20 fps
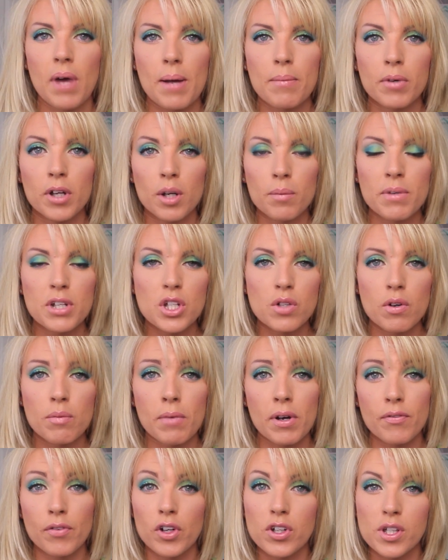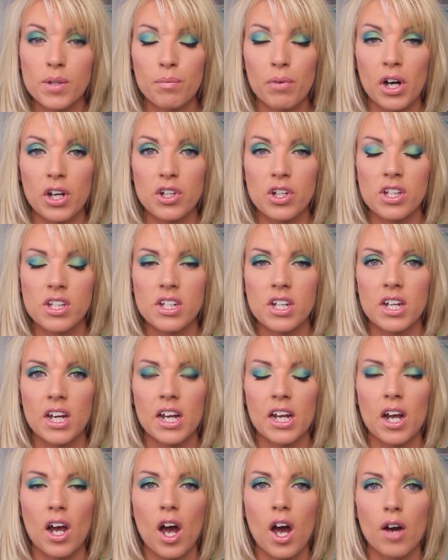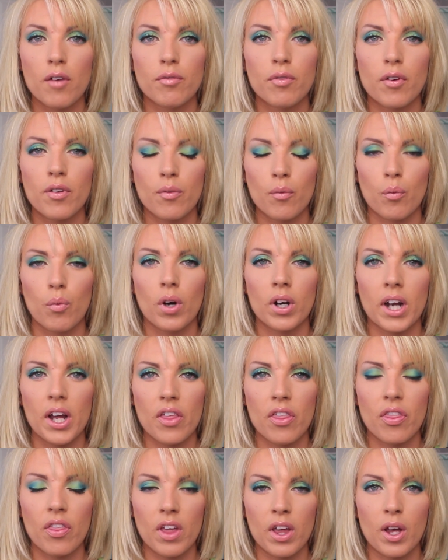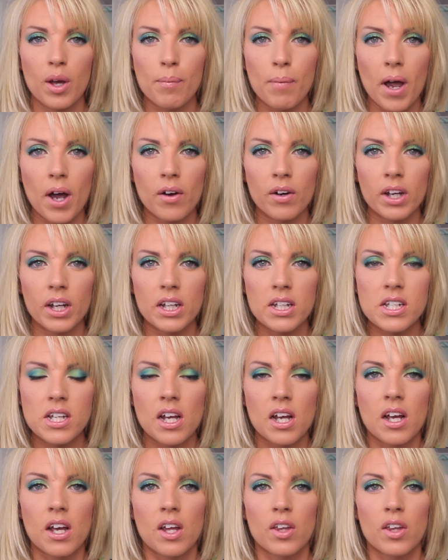I'm going to be doing my first impressions today of what I think about it.